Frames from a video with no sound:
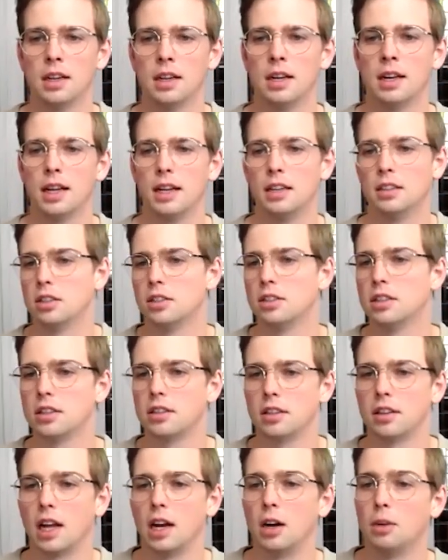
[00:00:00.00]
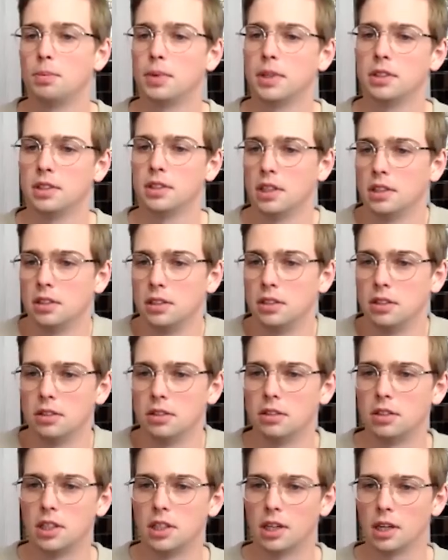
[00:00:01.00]
And it turns out that Alpine doesn't
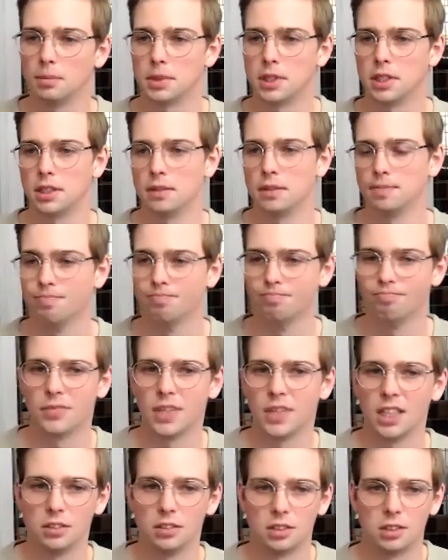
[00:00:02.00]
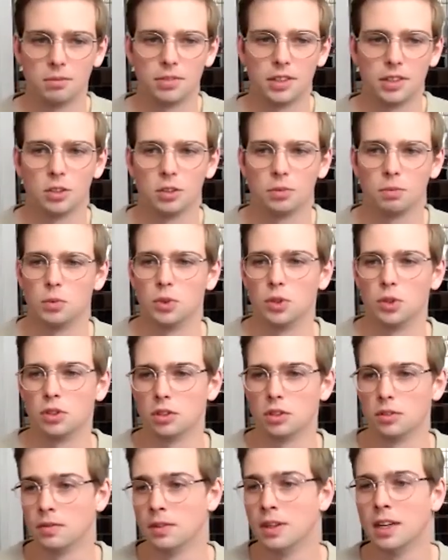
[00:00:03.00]
use glibc. They use something called
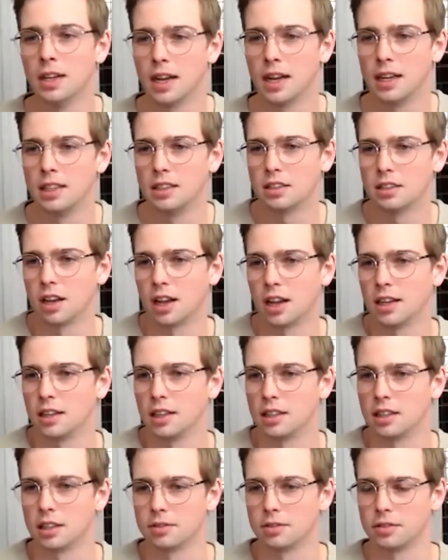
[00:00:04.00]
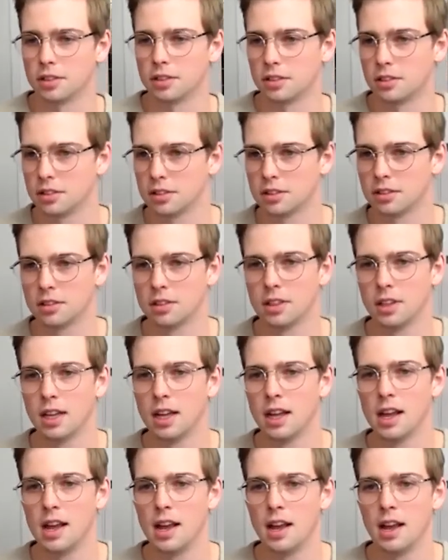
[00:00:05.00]
Moozle, and it's slightly different.
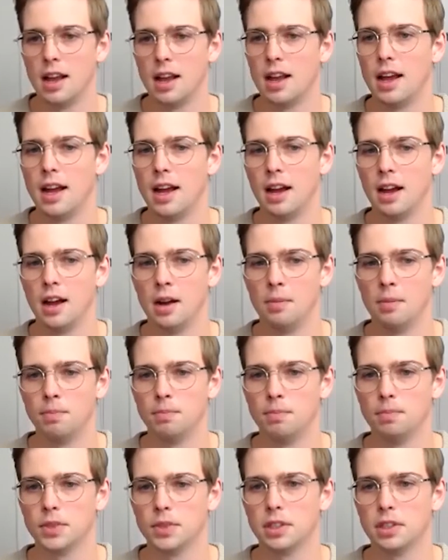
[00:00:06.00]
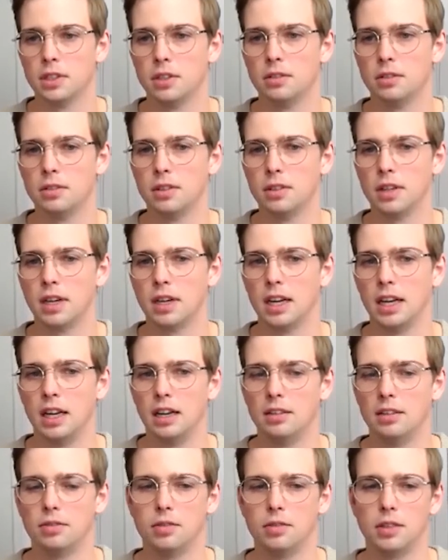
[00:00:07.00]
So
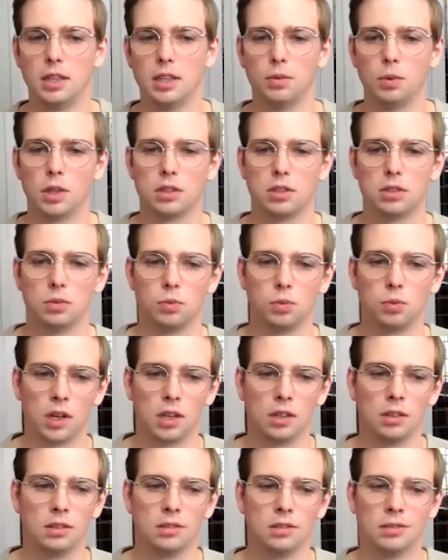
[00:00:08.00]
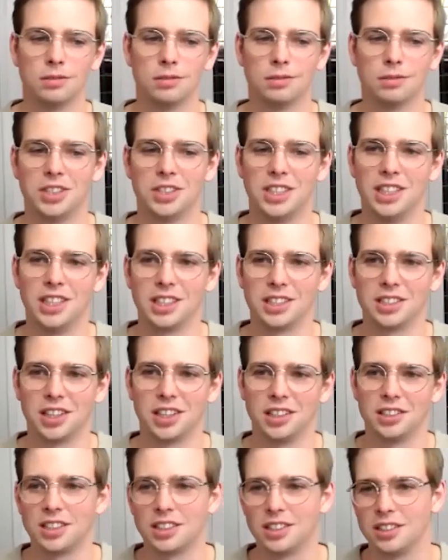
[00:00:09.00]
if we want to run C
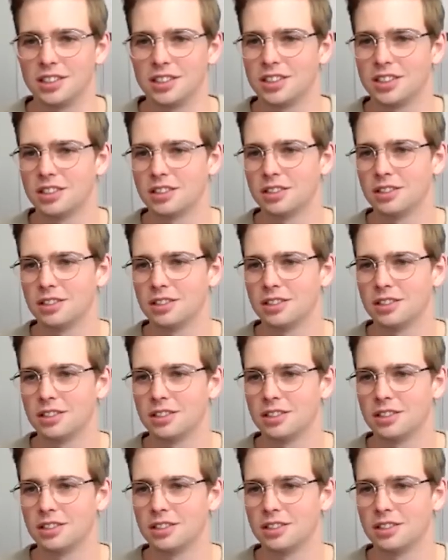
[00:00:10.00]
extensions,